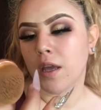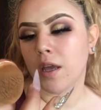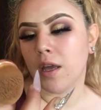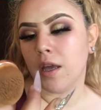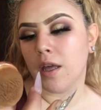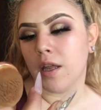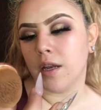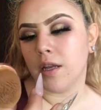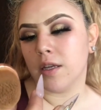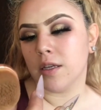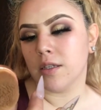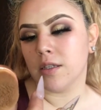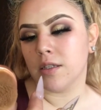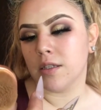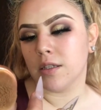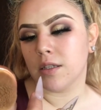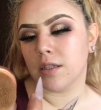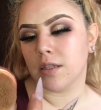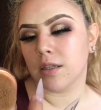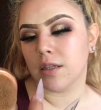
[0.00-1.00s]

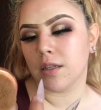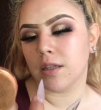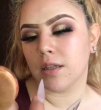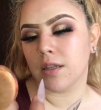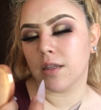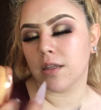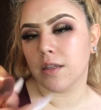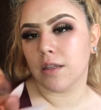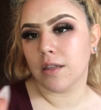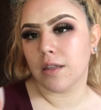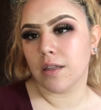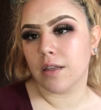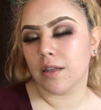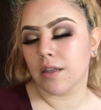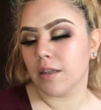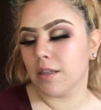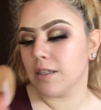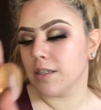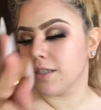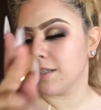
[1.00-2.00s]

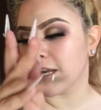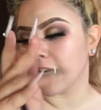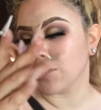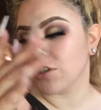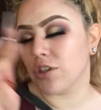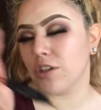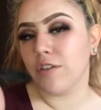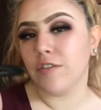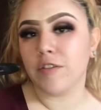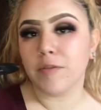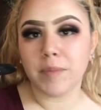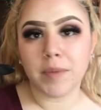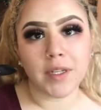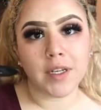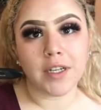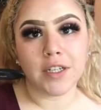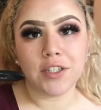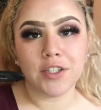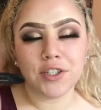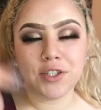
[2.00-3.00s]
This is actually for
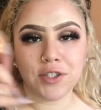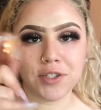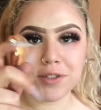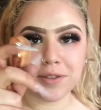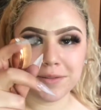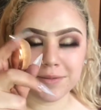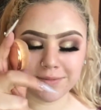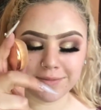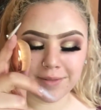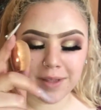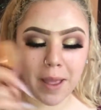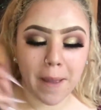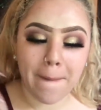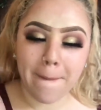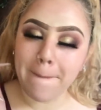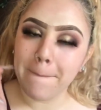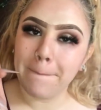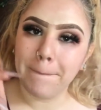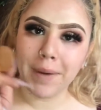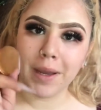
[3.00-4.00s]
blush,
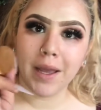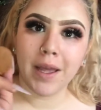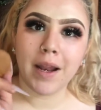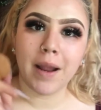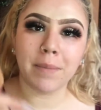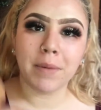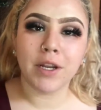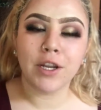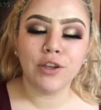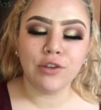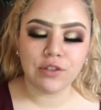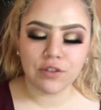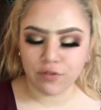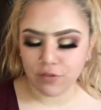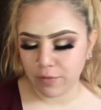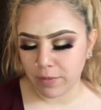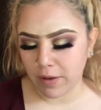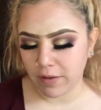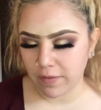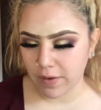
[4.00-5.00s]
but I'm gonna use it
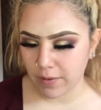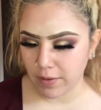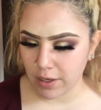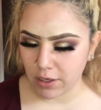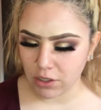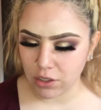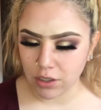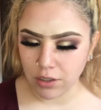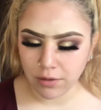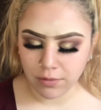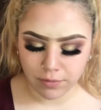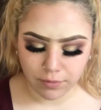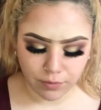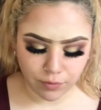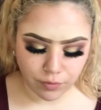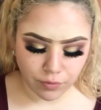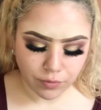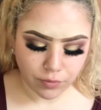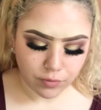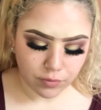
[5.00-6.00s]
for my foundation.
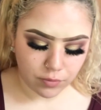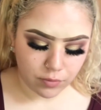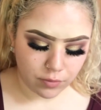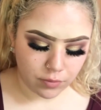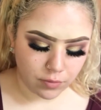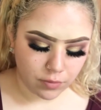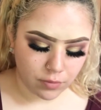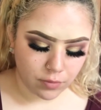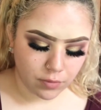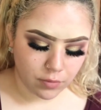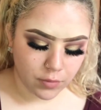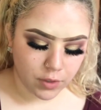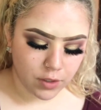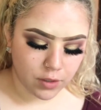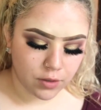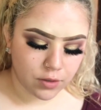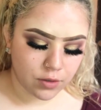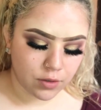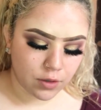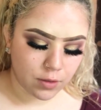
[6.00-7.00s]

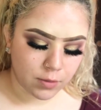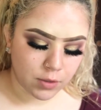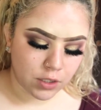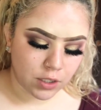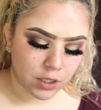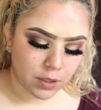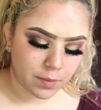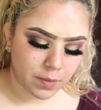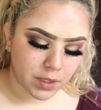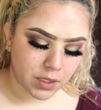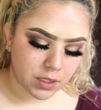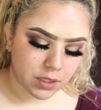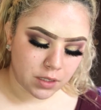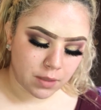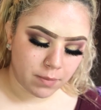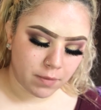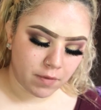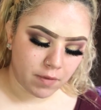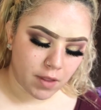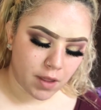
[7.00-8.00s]
So I'm just gonna put
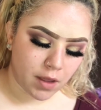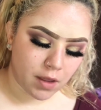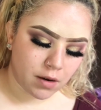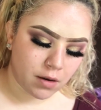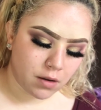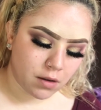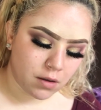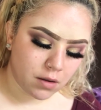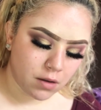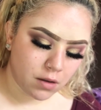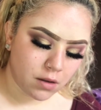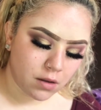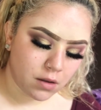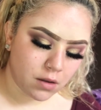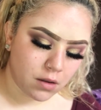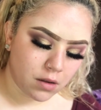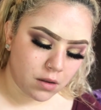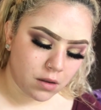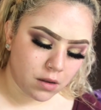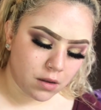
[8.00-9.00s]
some of that
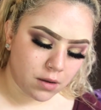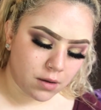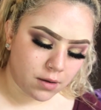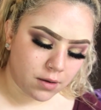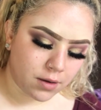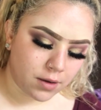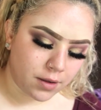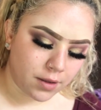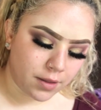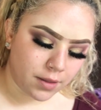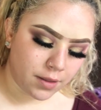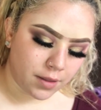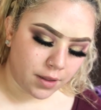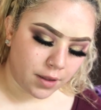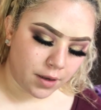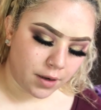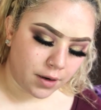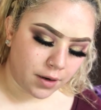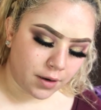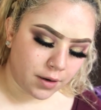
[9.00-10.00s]
on
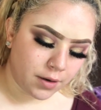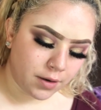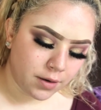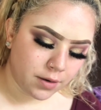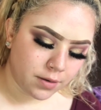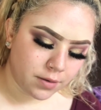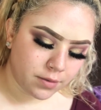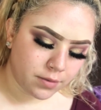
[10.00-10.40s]
there.